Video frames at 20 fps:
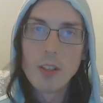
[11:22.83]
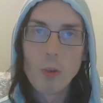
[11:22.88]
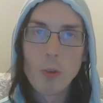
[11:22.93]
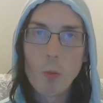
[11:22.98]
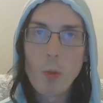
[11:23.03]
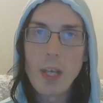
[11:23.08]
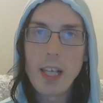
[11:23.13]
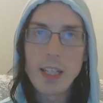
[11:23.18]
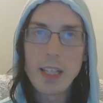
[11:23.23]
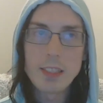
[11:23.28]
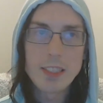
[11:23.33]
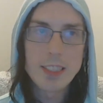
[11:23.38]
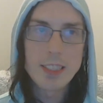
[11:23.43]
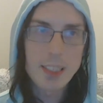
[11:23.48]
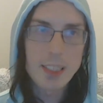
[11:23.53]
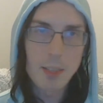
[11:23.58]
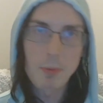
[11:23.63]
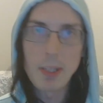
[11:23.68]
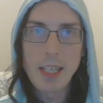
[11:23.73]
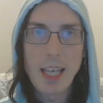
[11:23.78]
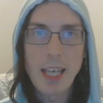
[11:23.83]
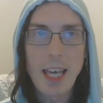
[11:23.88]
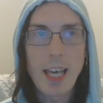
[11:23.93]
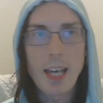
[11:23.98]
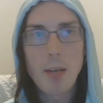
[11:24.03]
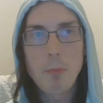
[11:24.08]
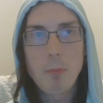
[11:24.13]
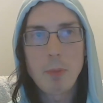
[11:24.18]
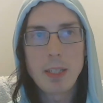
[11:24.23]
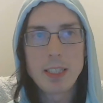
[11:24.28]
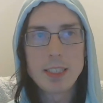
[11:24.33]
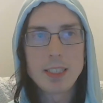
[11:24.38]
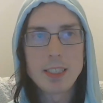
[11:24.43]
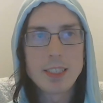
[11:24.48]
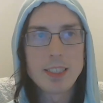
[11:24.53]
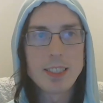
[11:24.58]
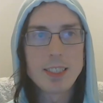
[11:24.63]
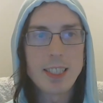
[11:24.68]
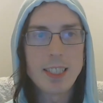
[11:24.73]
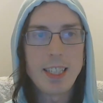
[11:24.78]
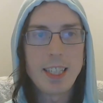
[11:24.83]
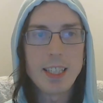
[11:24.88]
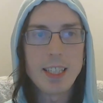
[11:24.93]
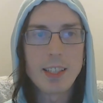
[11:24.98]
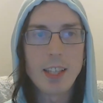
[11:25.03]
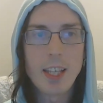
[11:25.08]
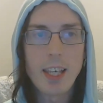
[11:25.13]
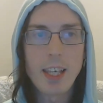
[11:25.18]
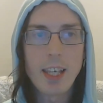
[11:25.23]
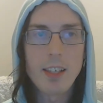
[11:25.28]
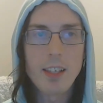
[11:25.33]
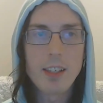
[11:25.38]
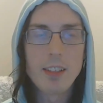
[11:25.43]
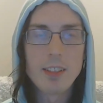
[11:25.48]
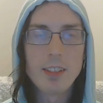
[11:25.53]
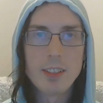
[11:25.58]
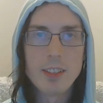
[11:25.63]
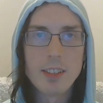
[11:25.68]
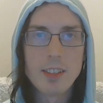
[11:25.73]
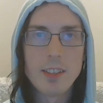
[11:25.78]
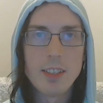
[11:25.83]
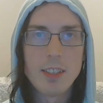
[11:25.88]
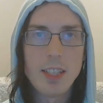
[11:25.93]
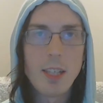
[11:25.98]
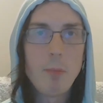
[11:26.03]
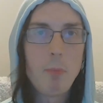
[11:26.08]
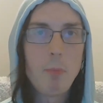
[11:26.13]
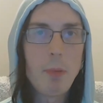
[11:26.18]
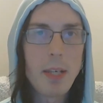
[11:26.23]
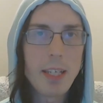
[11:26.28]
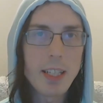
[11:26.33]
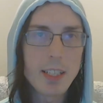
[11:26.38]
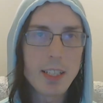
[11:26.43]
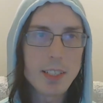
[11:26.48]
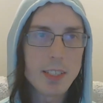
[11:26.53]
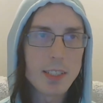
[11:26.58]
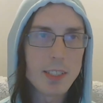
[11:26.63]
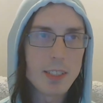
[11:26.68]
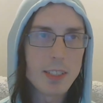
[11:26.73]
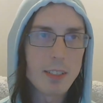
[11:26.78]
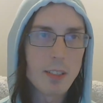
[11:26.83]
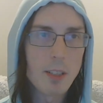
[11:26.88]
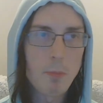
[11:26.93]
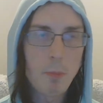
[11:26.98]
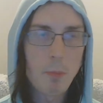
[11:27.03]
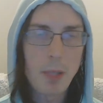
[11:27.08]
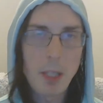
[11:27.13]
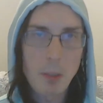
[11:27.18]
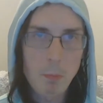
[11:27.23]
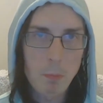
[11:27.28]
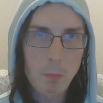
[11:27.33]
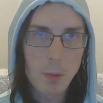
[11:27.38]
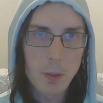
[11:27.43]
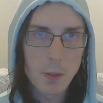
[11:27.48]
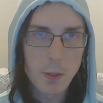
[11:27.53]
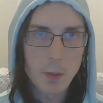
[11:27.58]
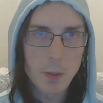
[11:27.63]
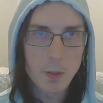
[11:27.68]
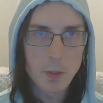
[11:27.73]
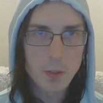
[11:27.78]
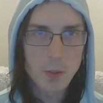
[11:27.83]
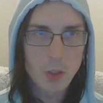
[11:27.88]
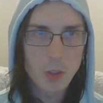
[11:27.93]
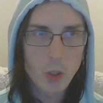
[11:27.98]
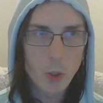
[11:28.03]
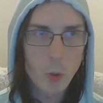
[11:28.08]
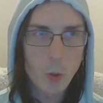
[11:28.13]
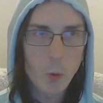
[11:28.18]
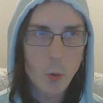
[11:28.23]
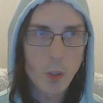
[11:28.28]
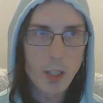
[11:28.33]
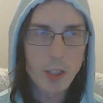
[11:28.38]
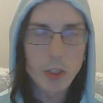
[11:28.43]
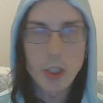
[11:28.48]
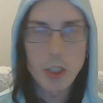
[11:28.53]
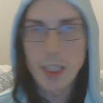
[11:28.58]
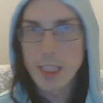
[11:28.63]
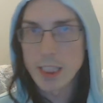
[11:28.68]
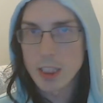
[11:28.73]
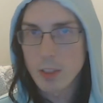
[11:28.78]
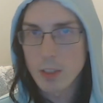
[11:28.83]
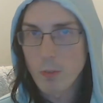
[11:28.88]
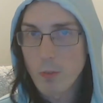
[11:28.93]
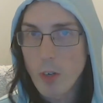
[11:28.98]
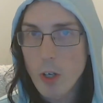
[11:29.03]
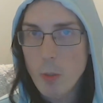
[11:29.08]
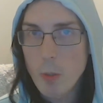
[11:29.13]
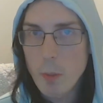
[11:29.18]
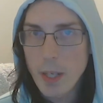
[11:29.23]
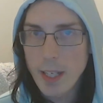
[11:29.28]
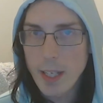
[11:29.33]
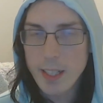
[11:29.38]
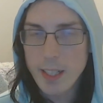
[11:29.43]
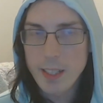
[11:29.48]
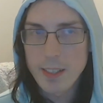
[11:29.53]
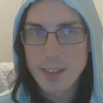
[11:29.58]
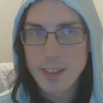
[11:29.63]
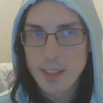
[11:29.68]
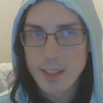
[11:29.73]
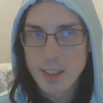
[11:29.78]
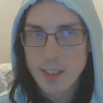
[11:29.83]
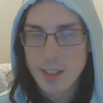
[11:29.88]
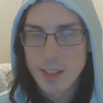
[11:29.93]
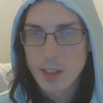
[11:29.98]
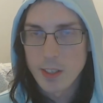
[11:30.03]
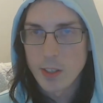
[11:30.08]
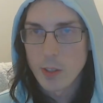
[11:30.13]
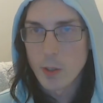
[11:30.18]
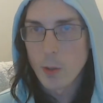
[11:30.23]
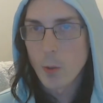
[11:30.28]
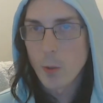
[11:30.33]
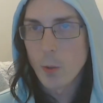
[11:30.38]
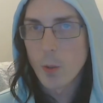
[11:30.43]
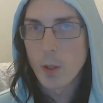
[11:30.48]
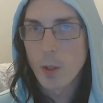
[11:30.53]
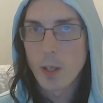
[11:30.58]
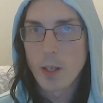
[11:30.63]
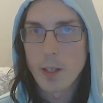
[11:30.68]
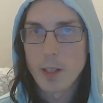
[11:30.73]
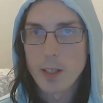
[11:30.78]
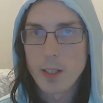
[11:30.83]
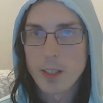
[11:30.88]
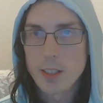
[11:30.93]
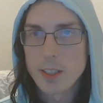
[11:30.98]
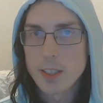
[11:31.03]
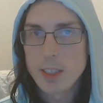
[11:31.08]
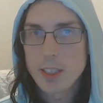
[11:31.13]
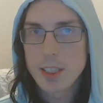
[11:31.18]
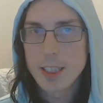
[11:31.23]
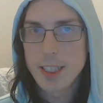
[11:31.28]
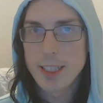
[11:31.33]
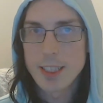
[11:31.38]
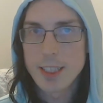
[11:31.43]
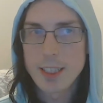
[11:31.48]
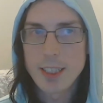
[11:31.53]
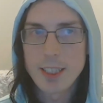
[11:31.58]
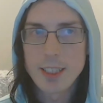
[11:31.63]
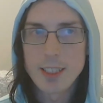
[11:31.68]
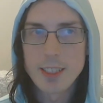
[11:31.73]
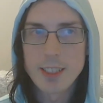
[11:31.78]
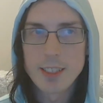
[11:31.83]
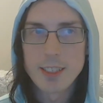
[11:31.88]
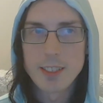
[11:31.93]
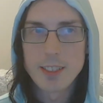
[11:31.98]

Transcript: when something happens, it makes the people who are transphobic, or just,